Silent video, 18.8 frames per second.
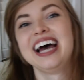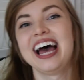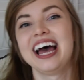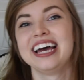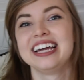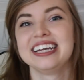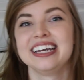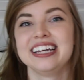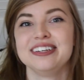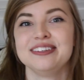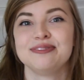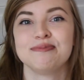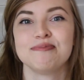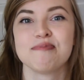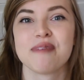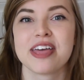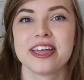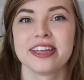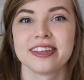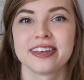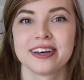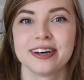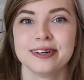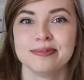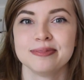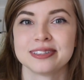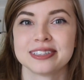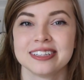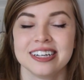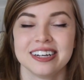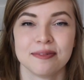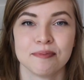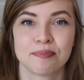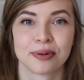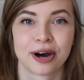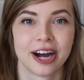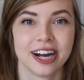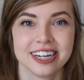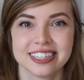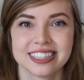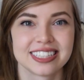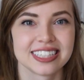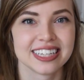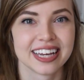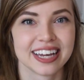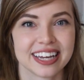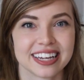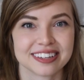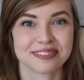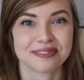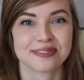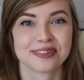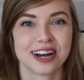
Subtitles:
and in comes barging in,